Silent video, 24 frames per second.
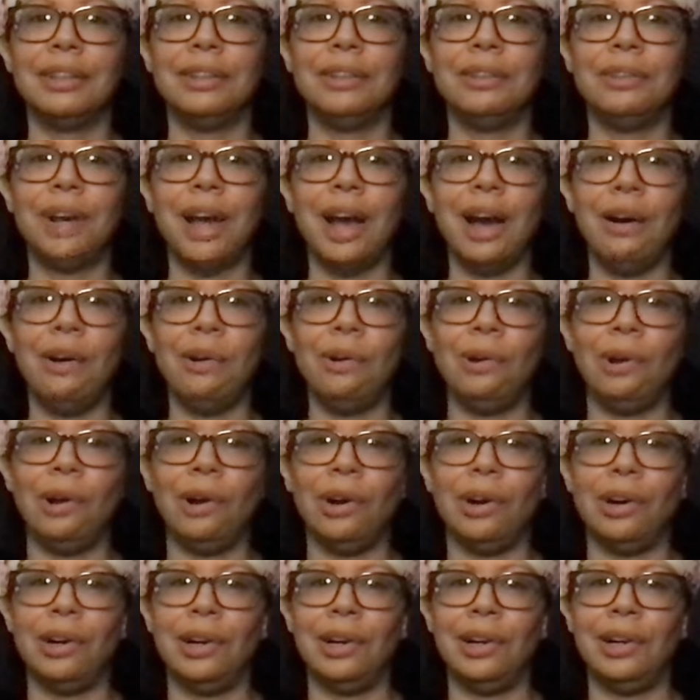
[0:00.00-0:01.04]

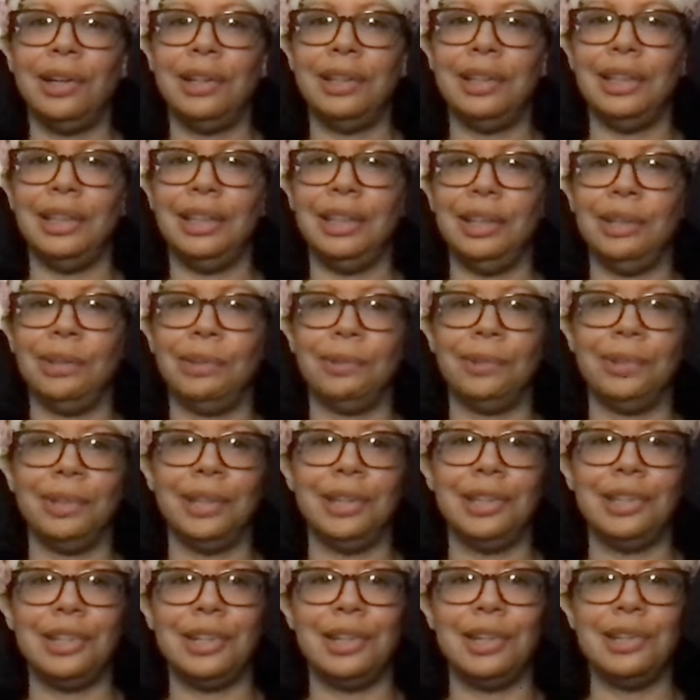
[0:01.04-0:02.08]
Are the
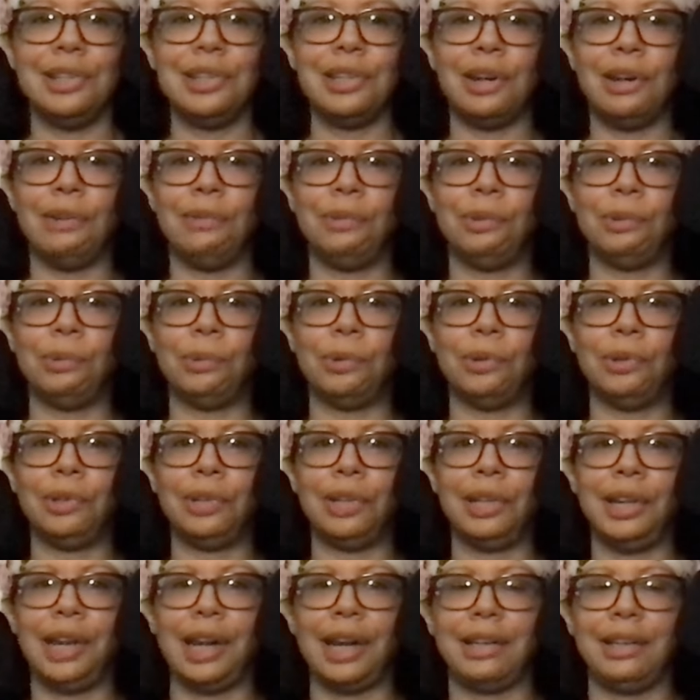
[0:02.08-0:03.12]
Religions of the World
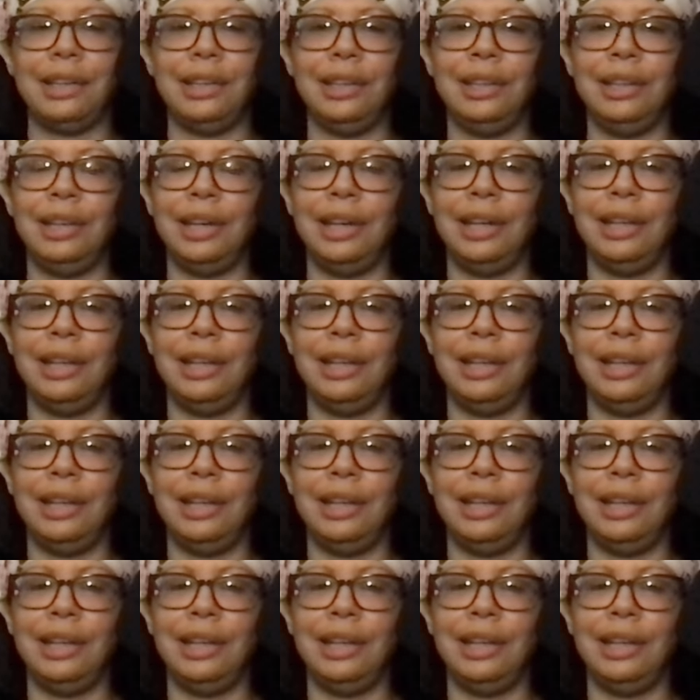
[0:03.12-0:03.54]
Connected?